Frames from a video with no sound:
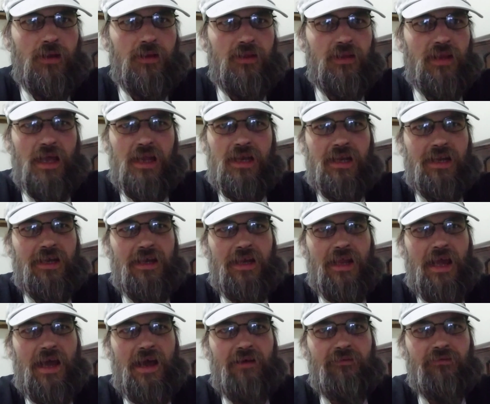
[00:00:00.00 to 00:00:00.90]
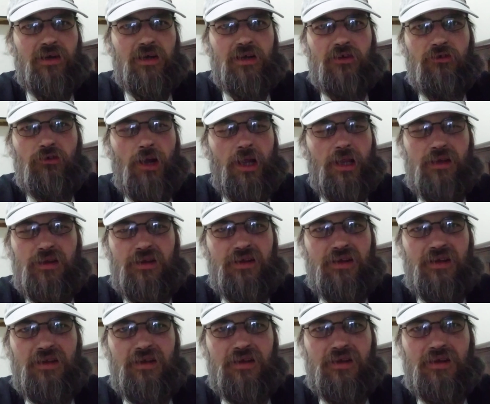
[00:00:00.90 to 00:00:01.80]
they didn't have a great
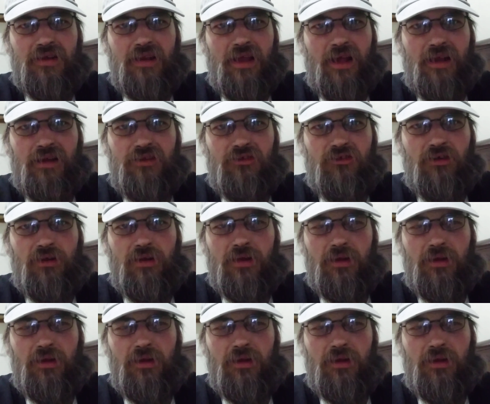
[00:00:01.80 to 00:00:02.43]
season last year.